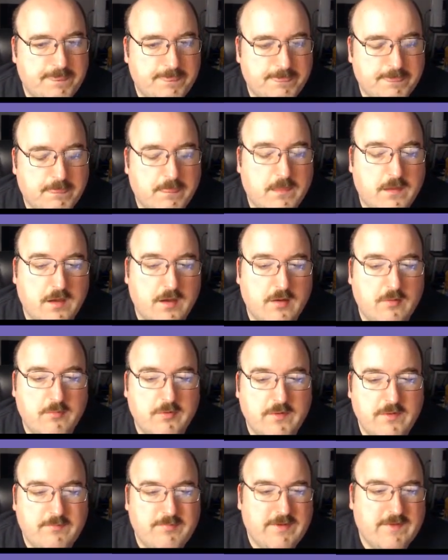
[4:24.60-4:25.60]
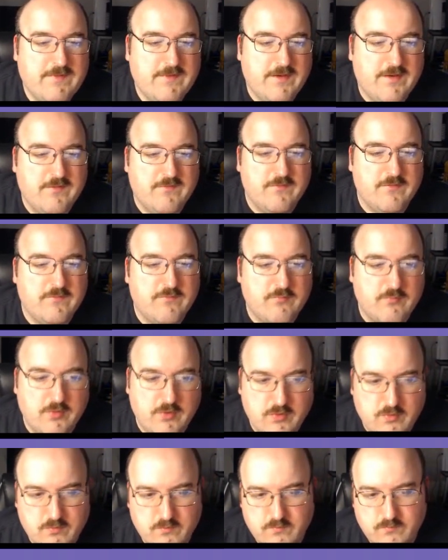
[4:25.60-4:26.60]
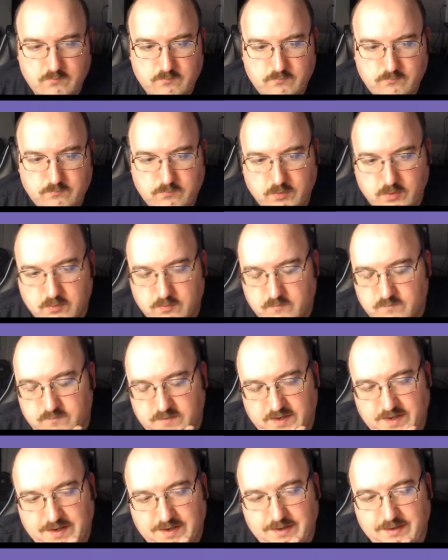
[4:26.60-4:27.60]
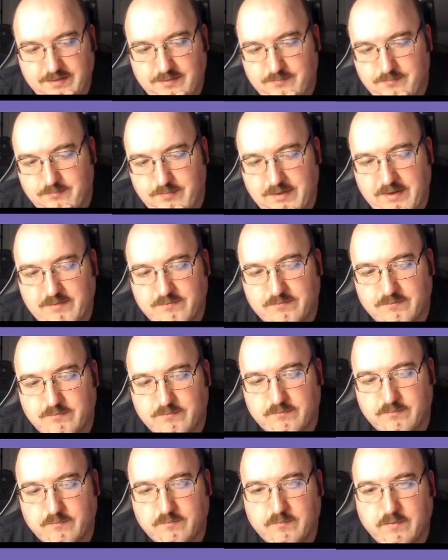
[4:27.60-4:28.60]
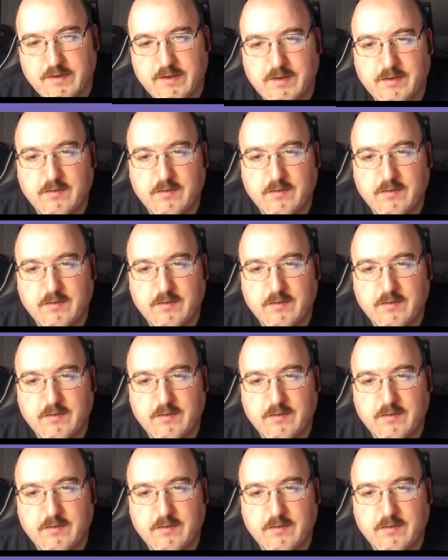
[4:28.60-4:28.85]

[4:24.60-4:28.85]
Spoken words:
One of the big things is when you're, attacking bases is that,